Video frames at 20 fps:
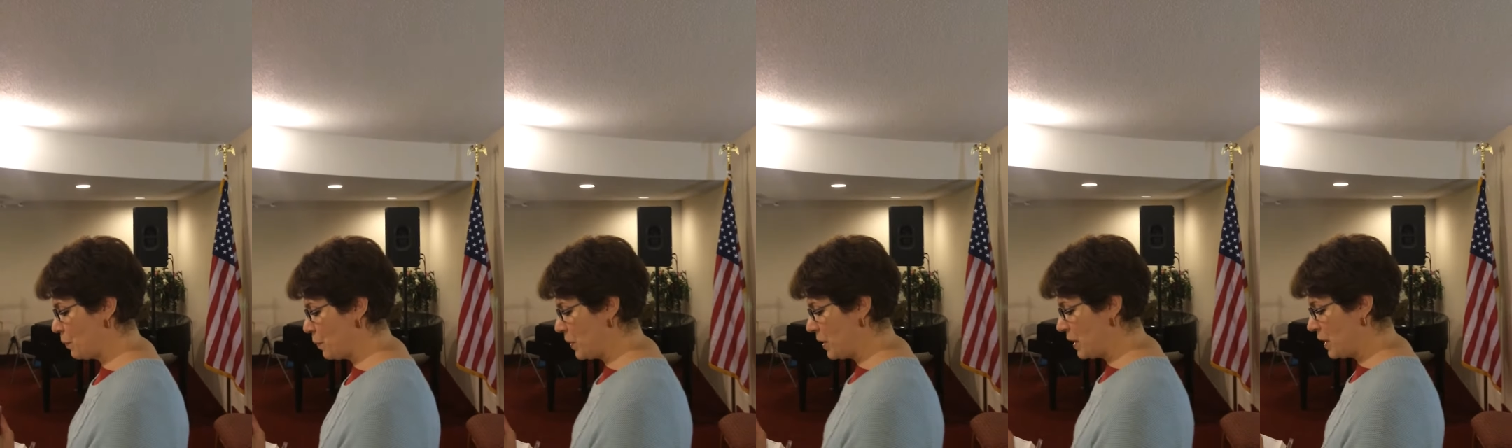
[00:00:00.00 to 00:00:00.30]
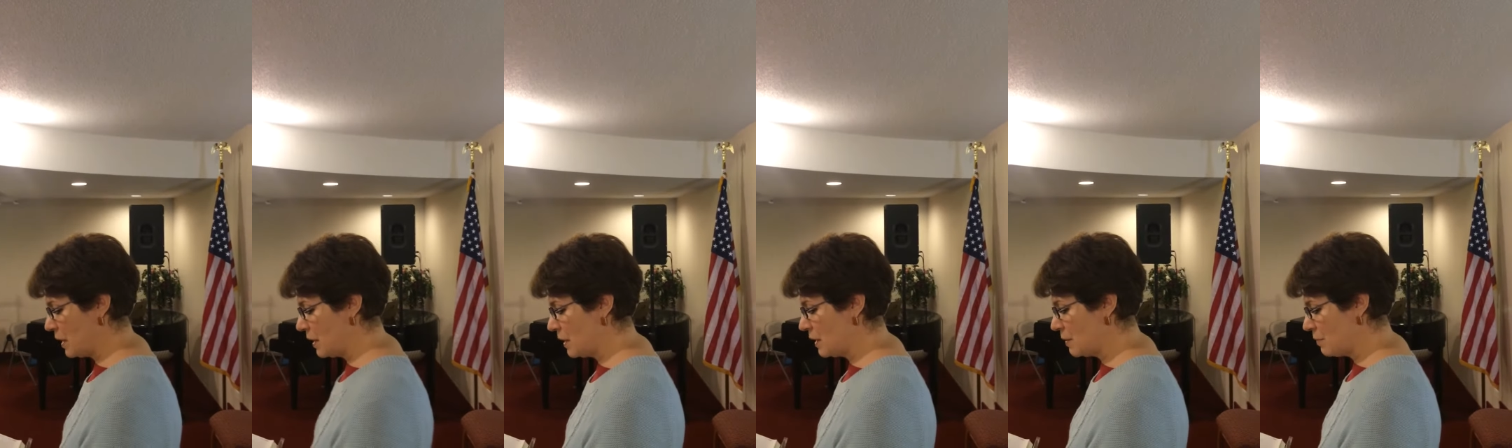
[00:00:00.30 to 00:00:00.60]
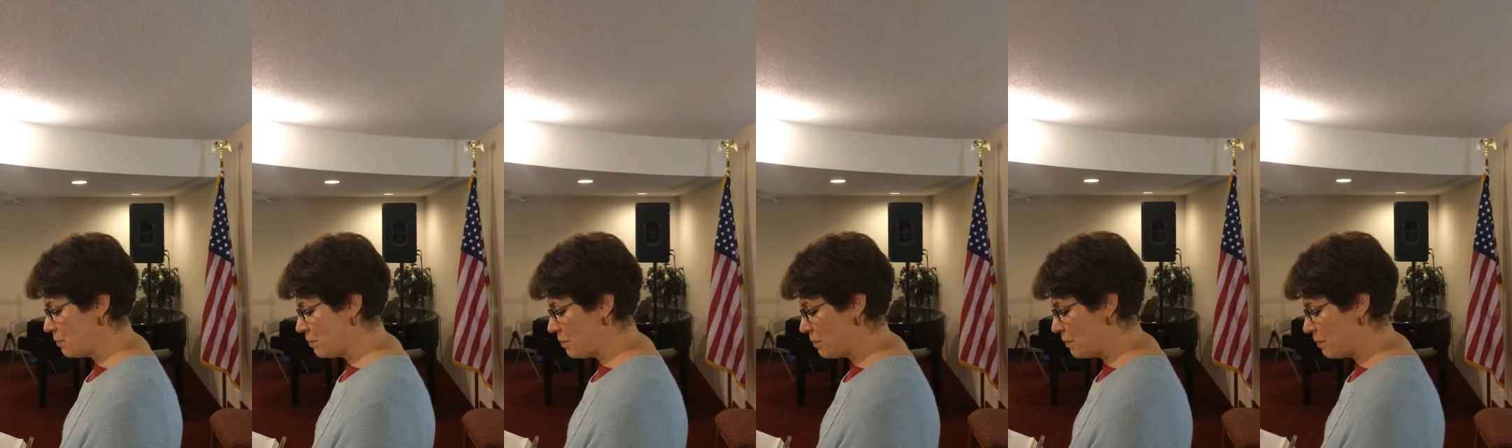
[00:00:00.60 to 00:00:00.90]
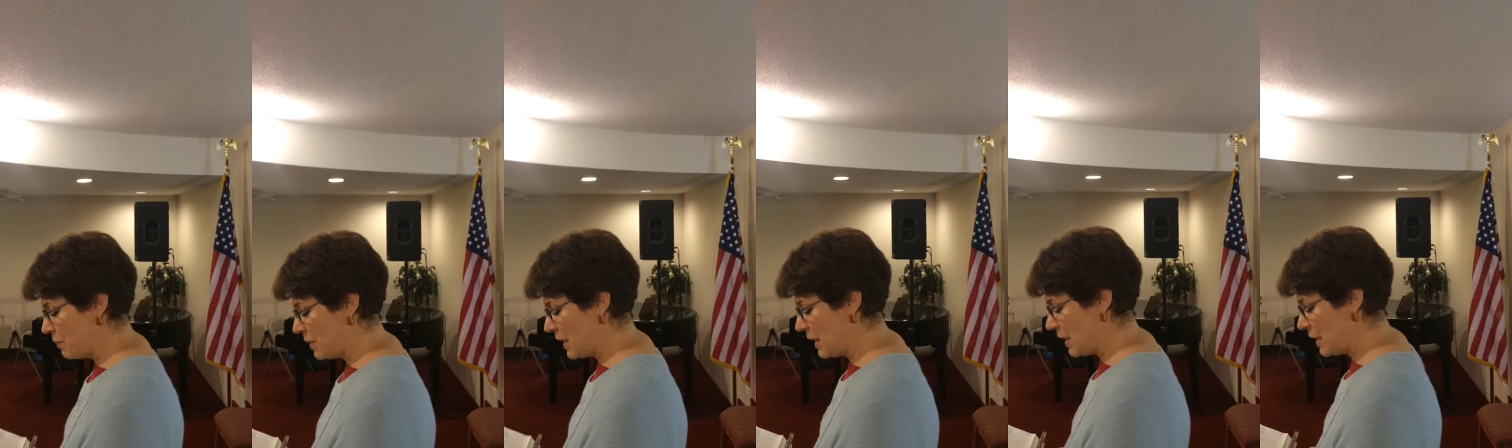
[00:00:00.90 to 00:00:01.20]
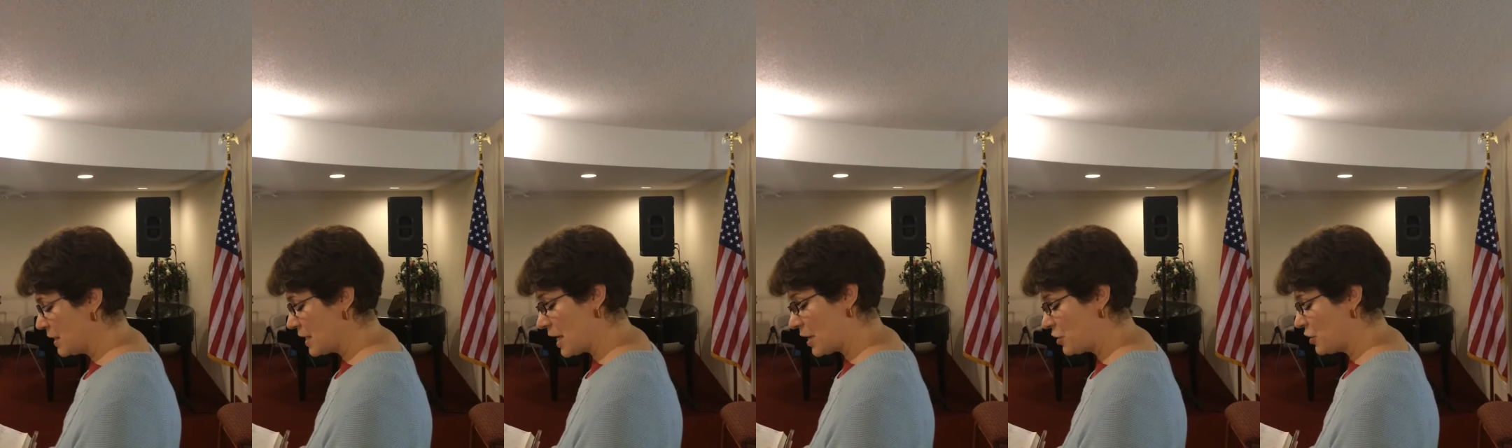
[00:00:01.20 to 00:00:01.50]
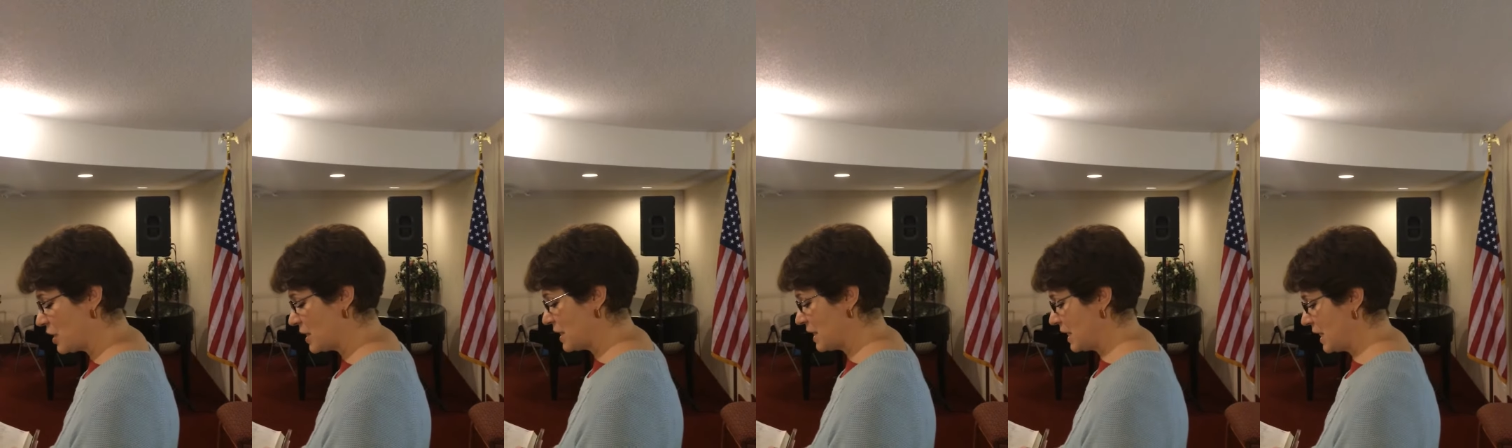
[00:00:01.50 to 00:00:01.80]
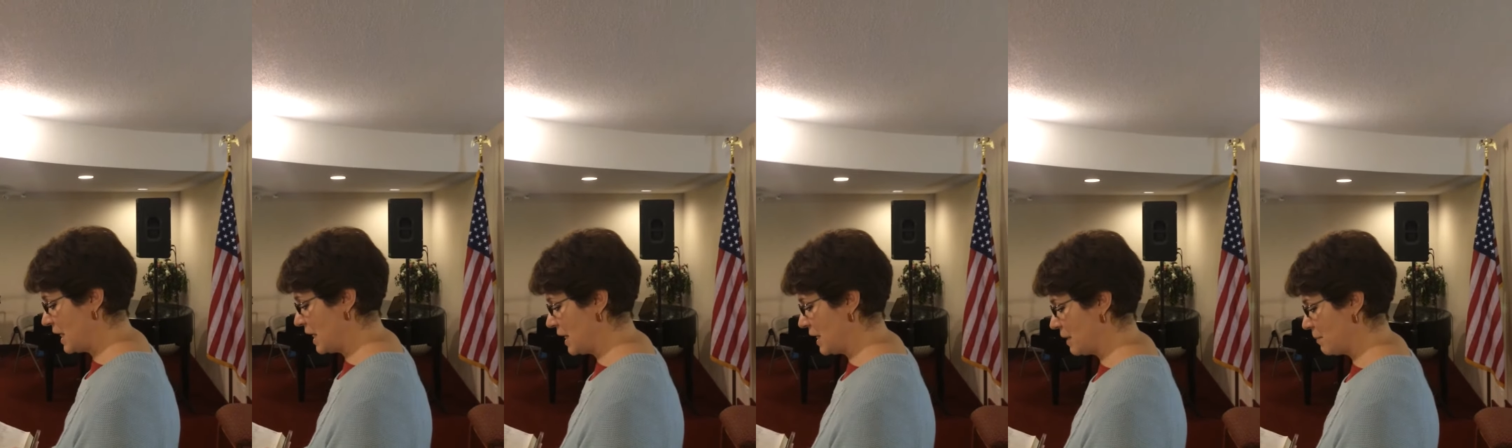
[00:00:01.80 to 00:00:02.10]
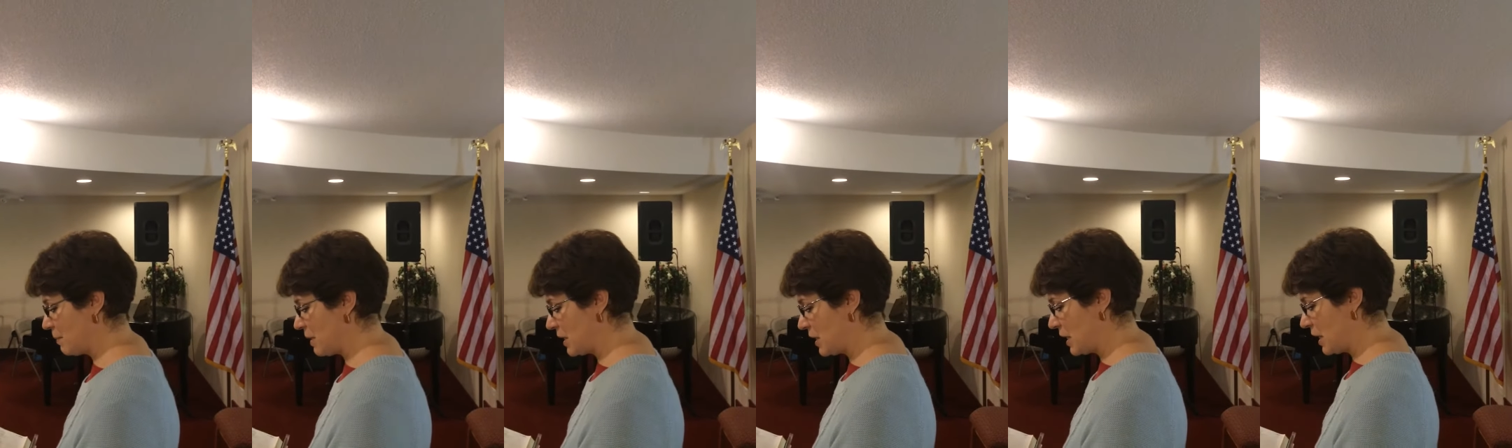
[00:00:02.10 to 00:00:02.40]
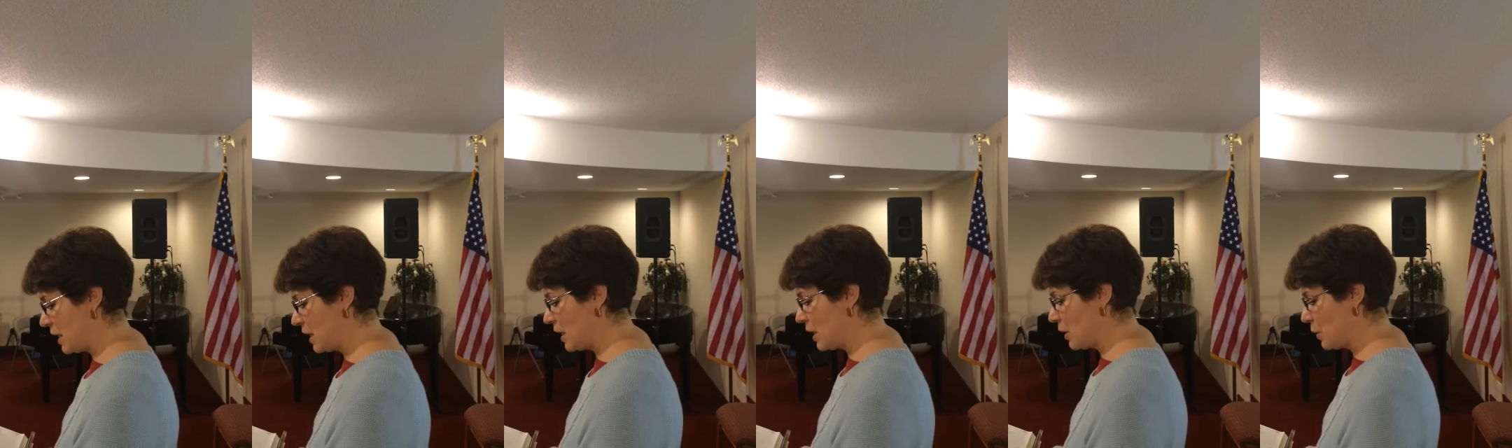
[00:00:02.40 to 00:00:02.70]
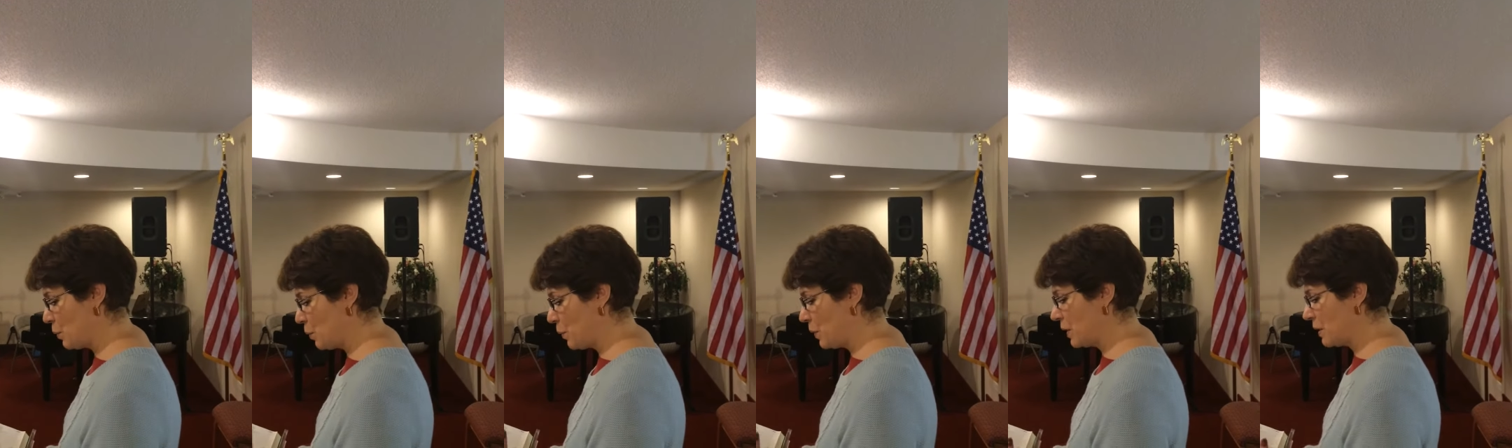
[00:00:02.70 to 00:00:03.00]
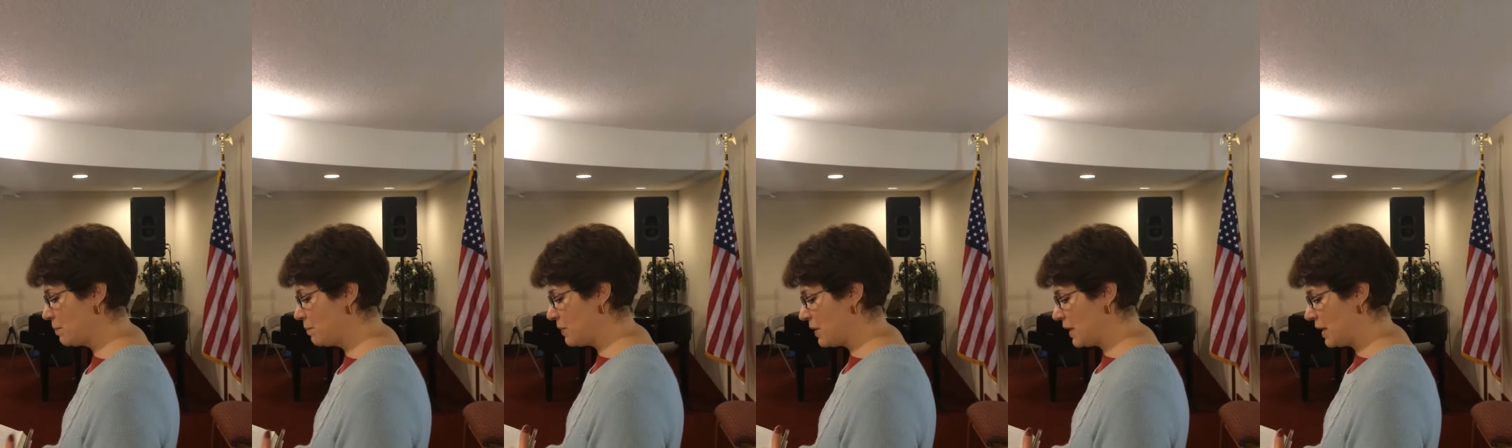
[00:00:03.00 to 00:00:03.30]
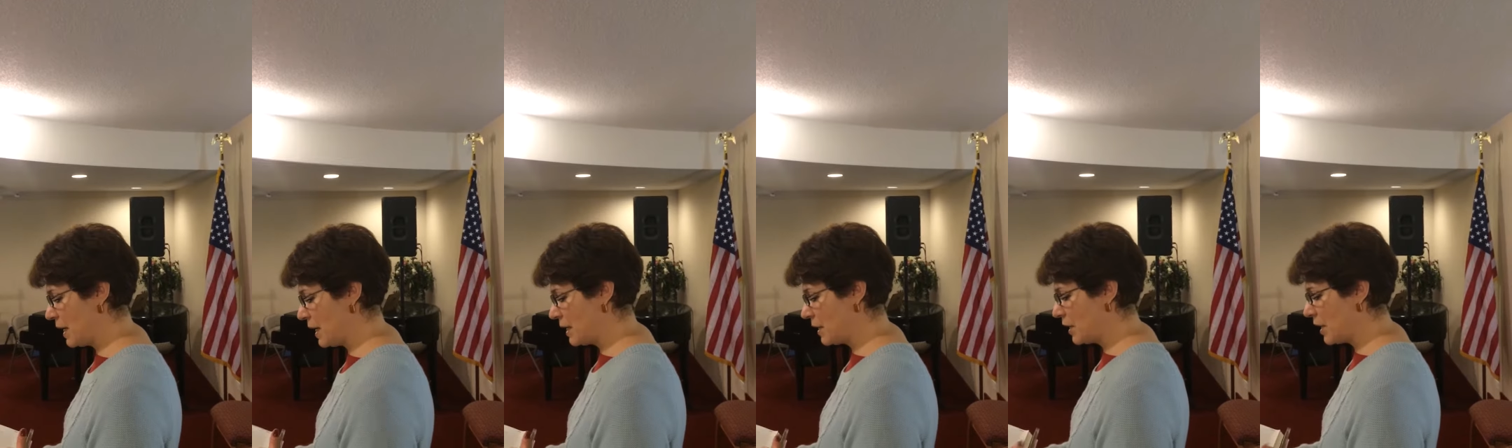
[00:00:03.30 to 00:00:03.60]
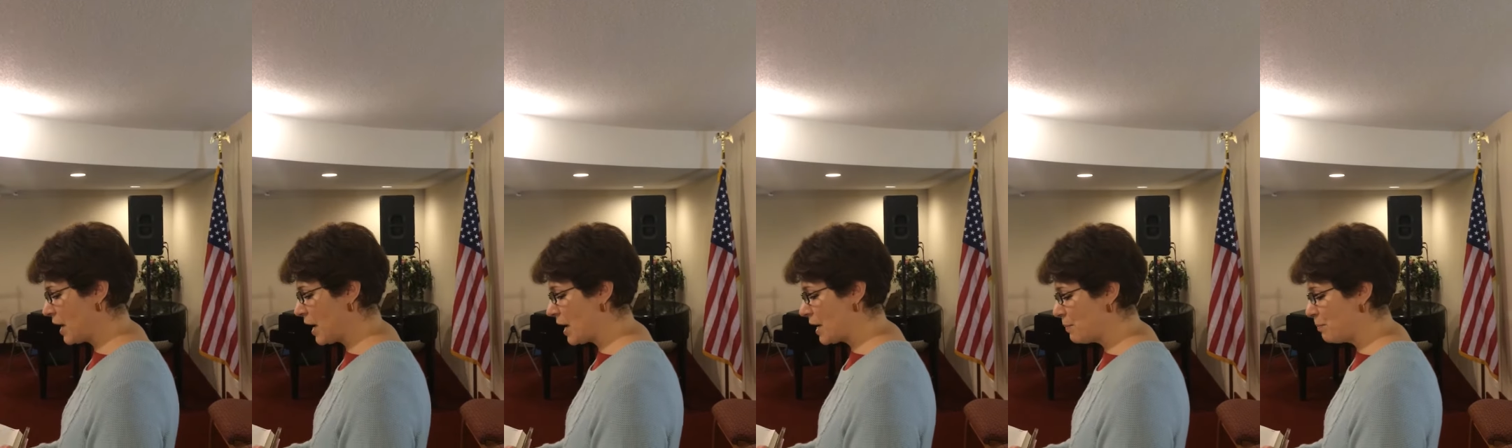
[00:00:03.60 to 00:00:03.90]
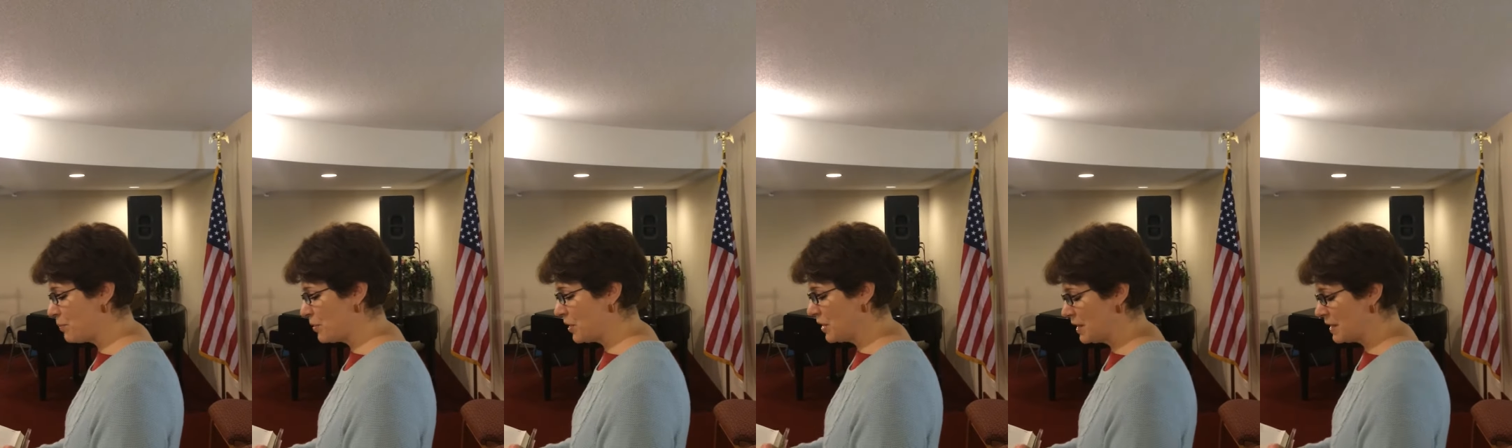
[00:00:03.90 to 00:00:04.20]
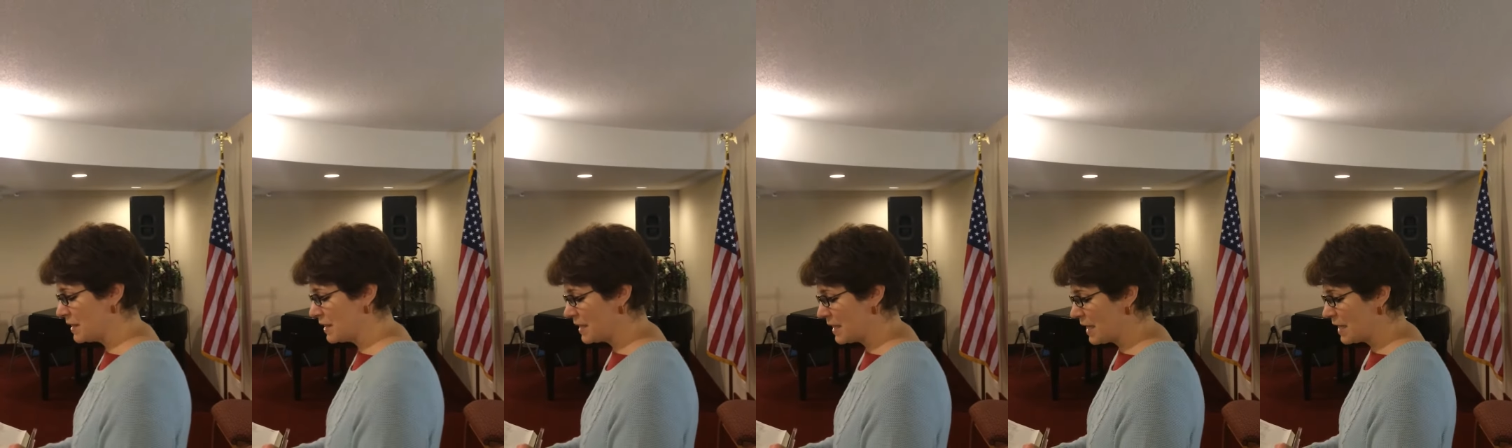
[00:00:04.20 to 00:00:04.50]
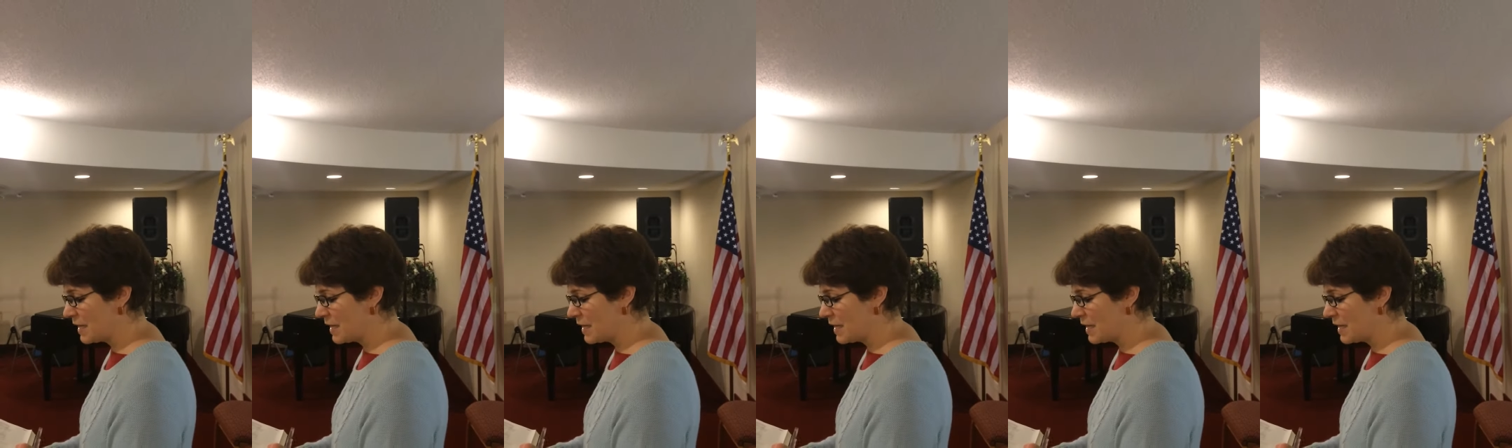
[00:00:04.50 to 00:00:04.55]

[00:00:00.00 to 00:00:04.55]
will be not just king, but he will be an high priest.